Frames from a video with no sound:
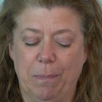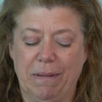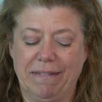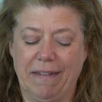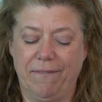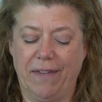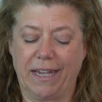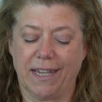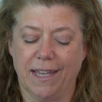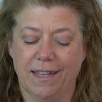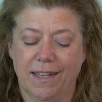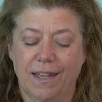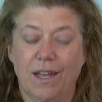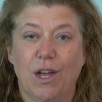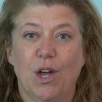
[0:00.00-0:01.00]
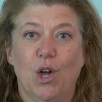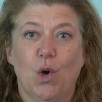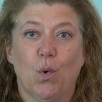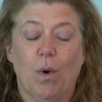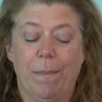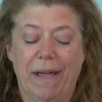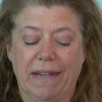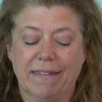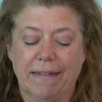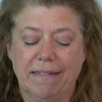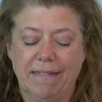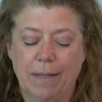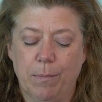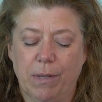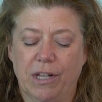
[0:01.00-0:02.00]
Pacific. What makes us
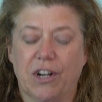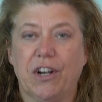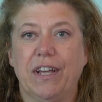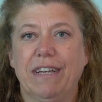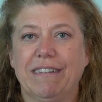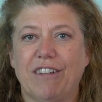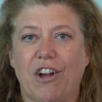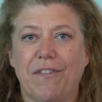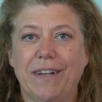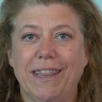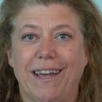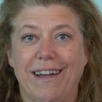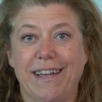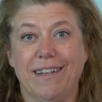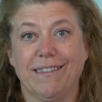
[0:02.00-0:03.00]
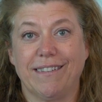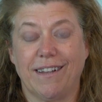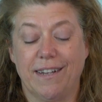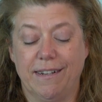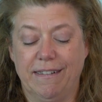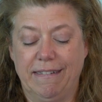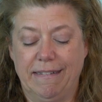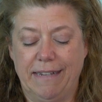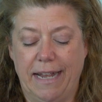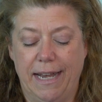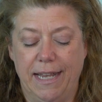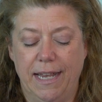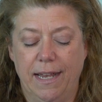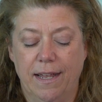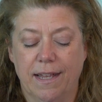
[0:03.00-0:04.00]
similar is our reliance on a
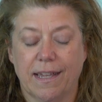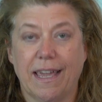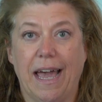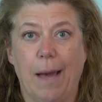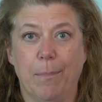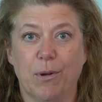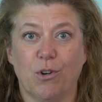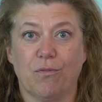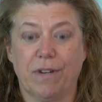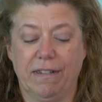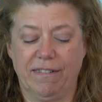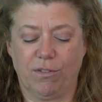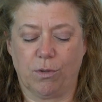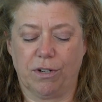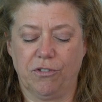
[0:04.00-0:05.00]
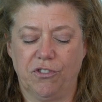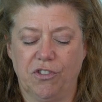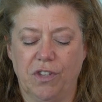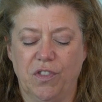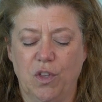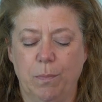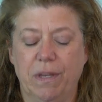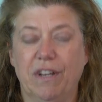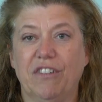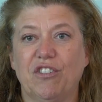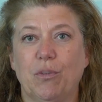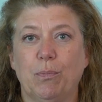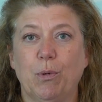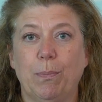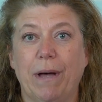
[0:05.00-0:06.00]
steady capital resource, the
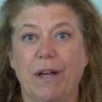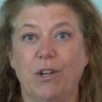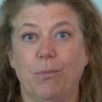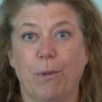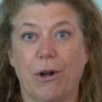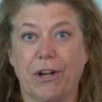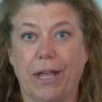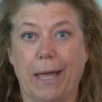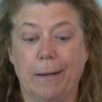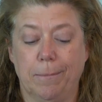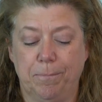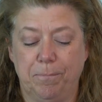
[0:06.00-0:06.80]
municipal bond market.